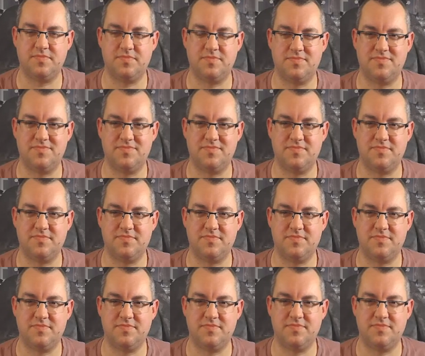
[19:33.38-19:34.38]

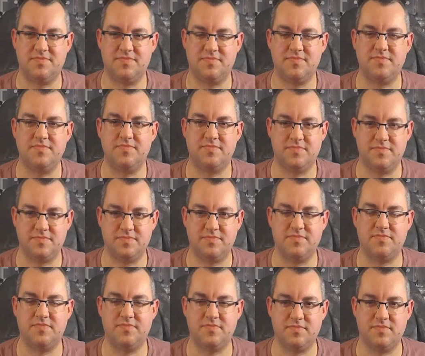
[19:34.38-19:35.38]

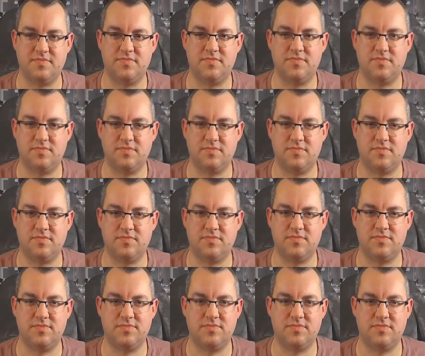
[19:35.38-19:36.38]

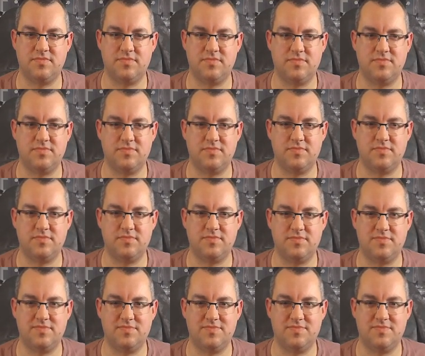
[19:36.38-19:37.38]

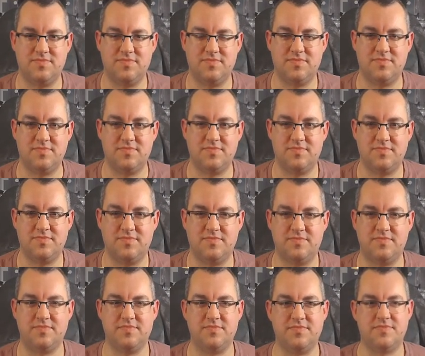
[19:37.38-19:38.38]

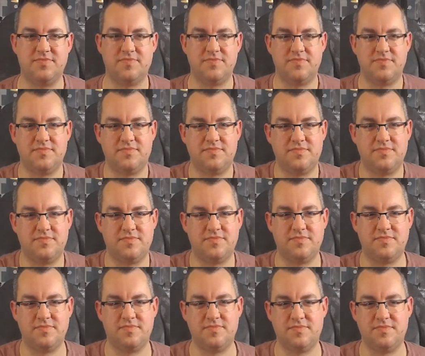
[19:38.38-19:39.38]

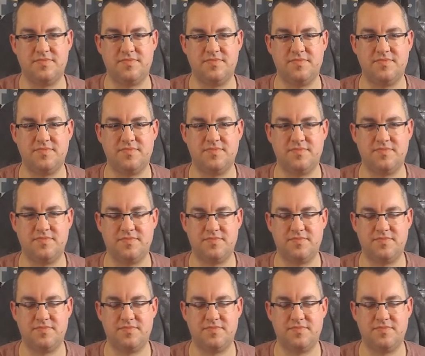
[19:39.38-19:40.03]
The person shown says nothing.